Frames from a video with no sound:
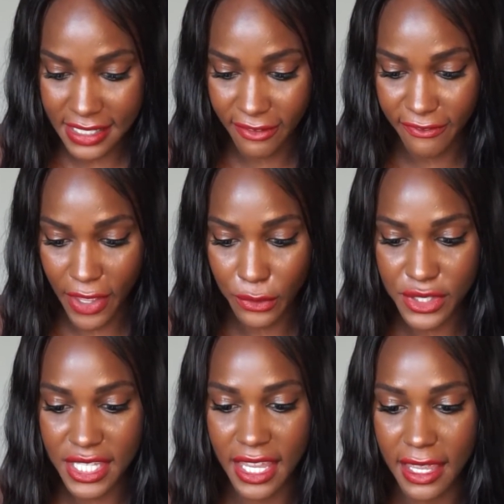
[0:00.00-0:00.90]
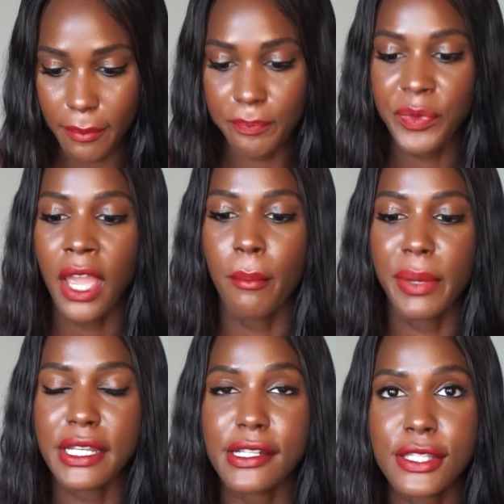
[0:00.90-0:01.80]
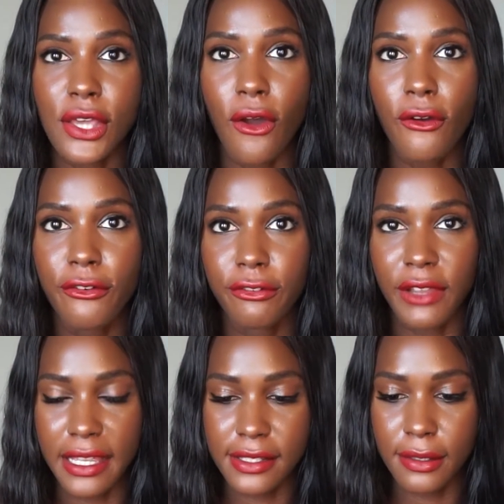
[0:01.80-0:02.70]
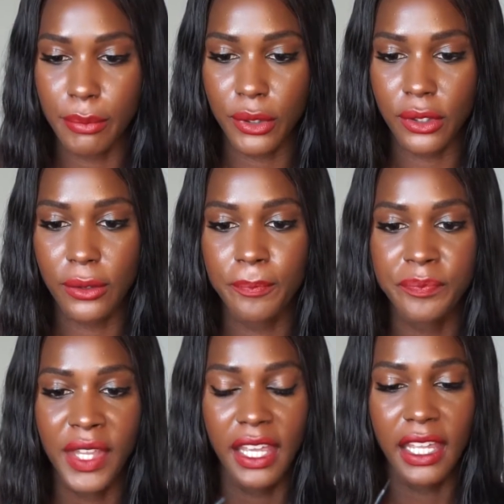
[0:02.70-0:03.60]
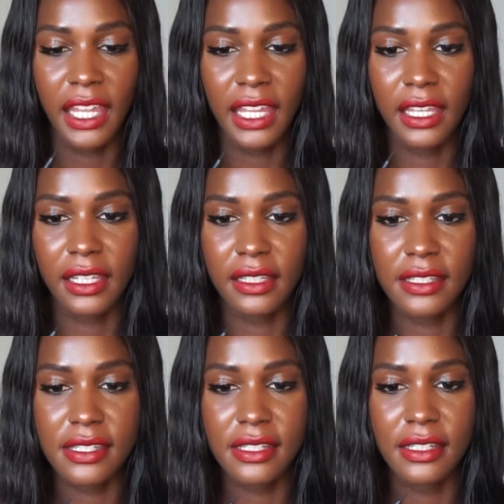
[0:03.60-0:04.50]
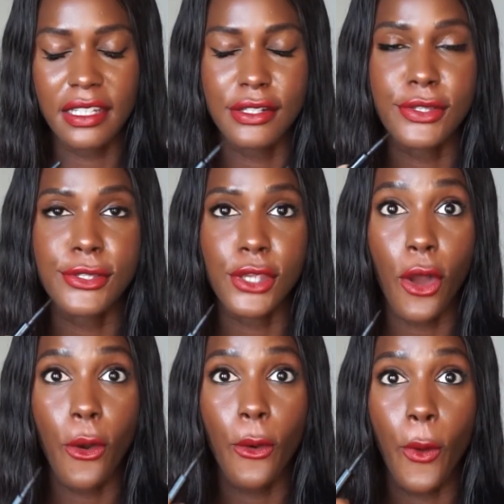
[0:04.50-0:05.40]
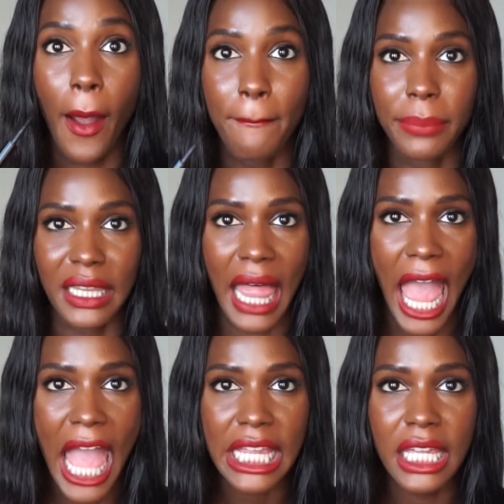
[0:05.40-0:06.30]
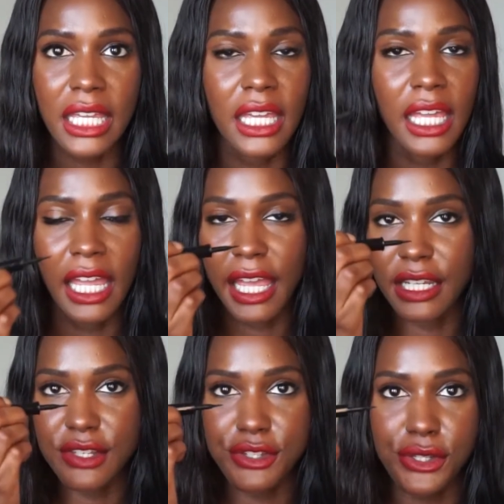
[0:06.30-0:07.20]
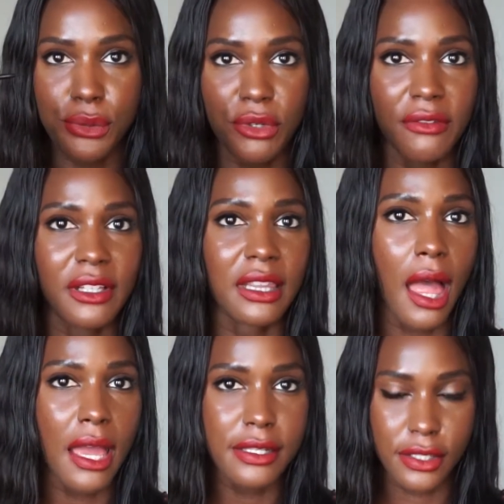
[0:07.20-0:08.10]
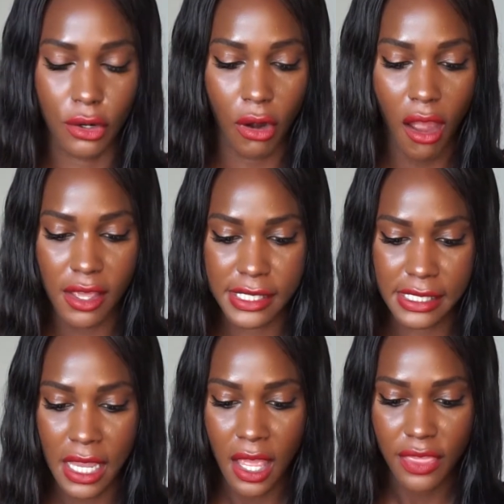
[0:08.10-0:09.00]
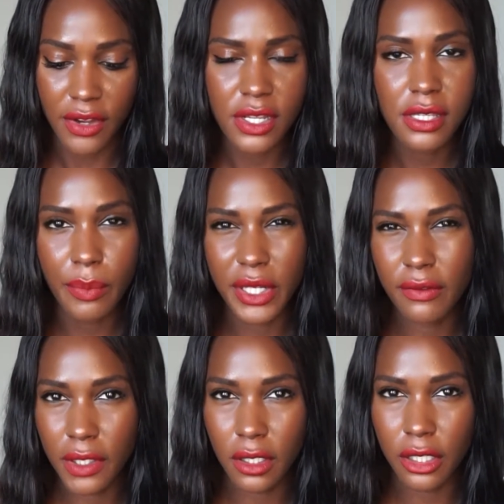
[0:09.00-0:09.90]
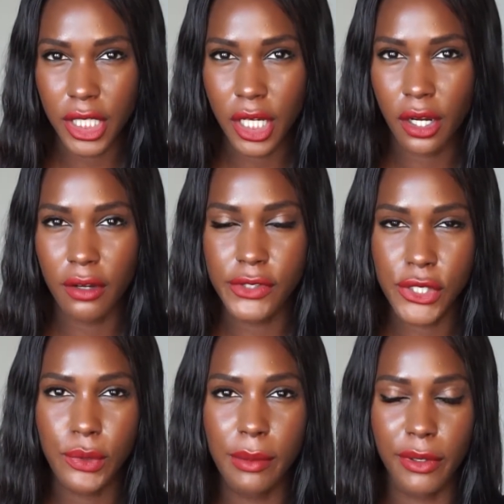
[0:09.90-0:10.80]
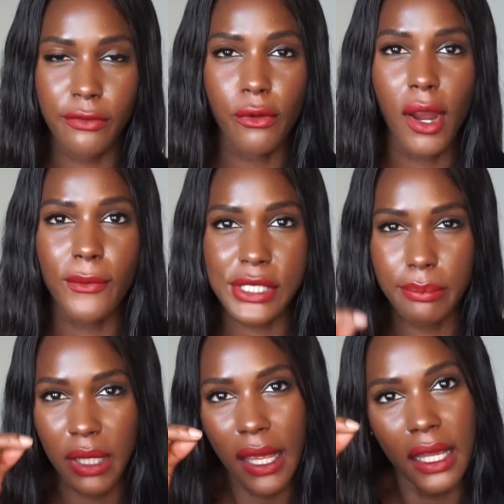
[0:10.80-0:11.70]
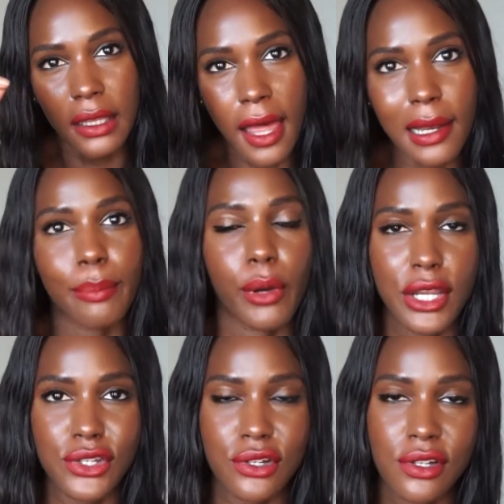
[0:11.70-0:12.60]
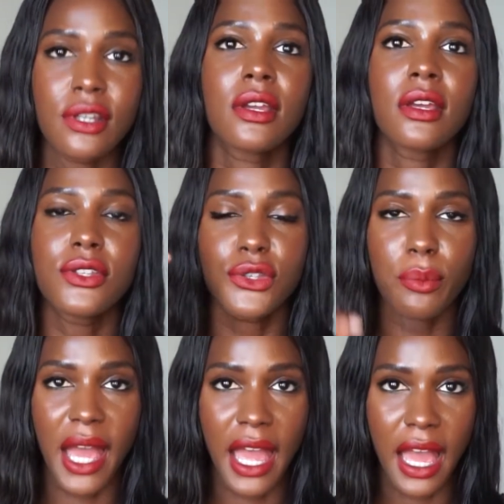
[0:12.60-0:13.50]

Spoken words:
a felt tip, but it's so flexible and it's so black, and it just sort of glides across. There is a bit of a learning curve to it. Before I was applying a lot of pressure to my